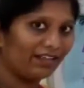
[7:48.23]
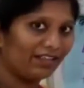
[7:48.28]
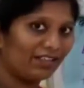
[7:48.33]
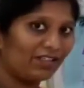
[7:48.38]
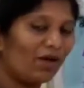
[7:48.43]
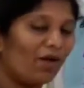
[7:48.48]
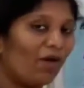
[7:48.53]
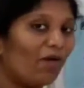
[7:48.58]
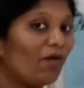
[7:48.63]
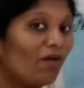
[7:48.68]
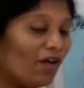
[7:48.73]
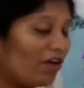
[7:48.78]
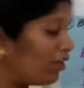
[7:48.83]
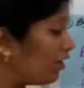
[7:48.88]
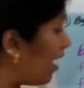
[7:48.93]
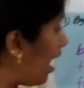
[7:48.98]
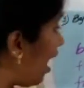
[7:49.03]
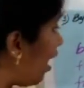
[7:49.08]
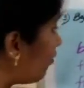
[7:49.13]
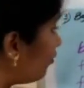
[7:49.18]
So,
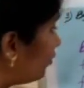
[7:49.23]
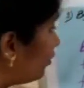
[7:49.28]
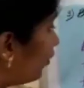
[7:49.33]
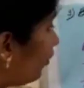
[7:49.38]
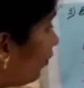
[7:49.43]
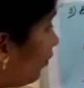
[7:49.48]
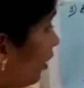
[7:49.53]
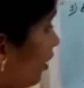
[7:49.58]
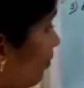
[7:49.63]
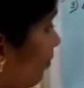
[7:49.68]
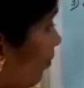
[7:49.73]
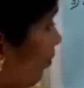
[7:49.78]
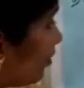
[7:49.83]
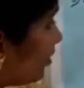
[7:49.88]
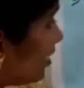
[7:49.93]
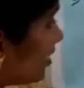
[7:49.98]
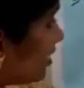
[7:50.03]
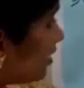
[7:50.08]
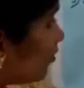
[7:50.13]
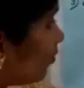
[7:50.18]
you have to remove
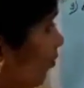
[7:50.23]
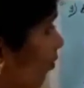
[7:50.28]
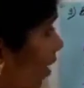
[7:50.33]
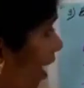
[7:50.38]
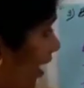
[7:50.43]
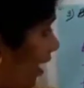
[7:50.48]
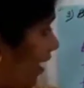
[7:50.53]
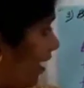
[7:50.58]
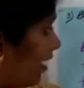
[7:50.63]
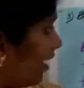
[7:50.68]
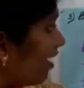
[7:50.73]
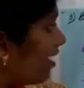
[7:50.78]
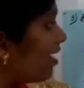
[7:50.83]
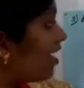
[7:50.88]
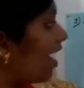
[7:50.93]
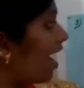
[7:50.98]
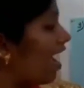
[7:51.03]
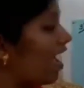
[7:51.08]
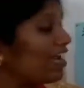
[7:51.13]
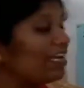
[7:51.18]
this Y
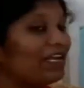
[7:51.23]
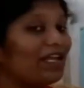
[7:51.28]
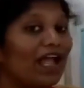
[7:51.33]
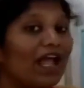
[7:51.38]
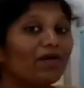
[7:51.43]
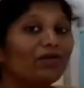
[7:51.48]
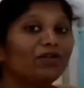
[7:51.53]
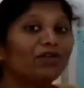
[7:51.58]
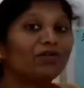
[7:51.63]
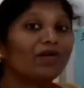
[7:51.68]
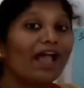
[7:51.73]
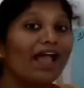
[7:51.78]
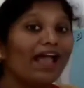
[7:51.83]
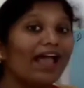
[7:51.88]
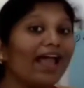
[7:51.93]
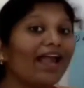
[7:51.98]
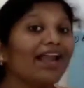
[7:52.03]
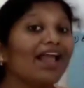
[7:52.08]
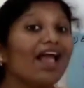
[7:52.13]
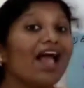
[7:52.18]
and you have to
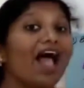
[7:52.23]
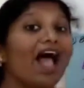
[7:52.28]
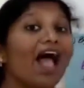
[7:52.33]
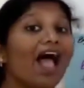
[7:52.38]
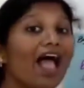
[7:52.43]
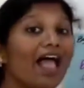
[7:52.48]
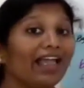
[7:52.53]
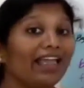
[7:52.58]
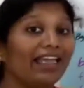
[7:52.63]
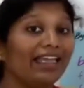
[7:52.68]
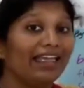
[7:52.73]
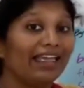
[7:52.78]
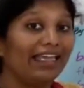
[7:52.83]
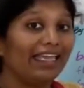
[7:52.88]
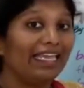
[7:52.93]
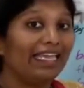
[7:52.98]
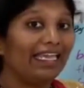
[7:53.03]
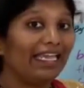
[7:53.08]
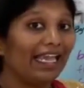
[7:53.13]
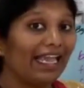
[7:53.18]
add
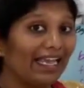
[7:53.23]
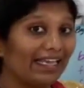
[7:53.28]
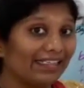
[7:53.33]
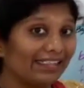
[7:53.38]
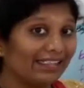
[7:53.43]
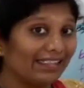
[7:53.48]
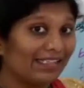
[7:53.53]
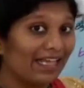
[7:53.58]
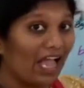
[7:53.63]
IES.